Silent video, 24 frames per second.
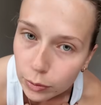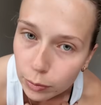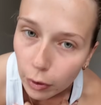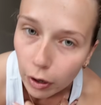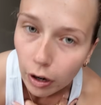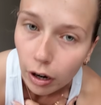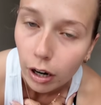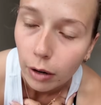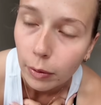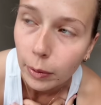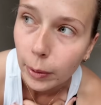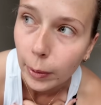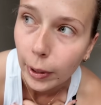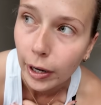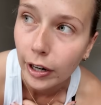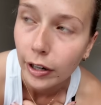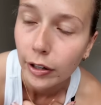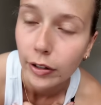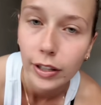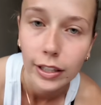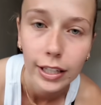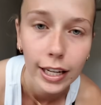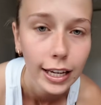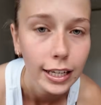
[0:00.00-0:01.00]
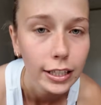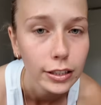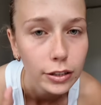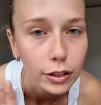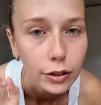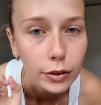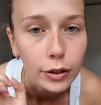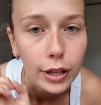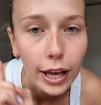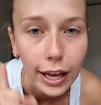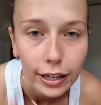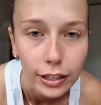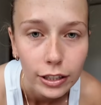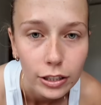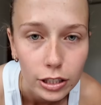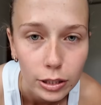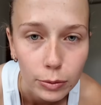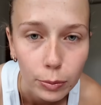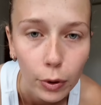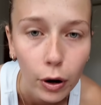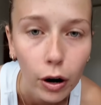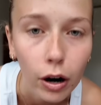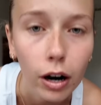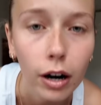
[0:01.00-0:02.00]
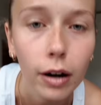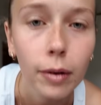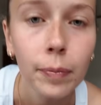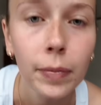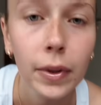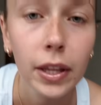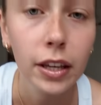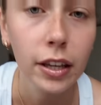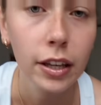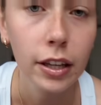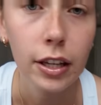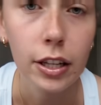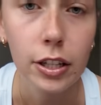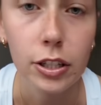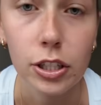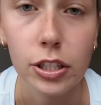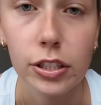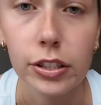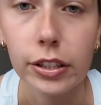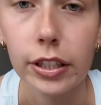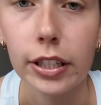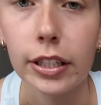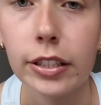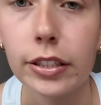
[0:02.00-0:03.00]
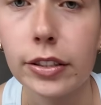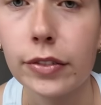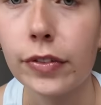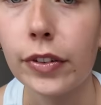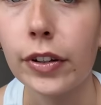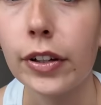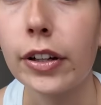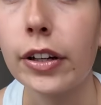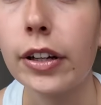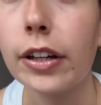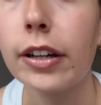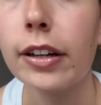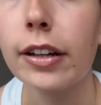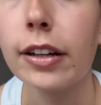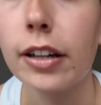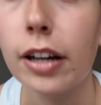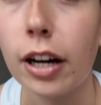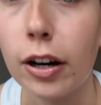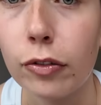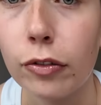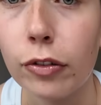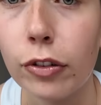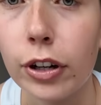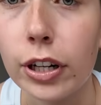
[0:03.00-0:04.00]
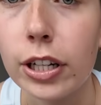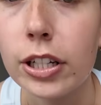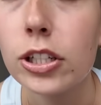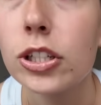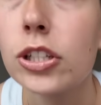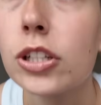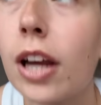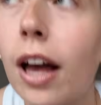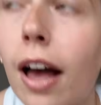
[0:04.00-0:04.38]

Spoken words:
bra I'll be wearing on the day, so the energy bra, just this for coverage.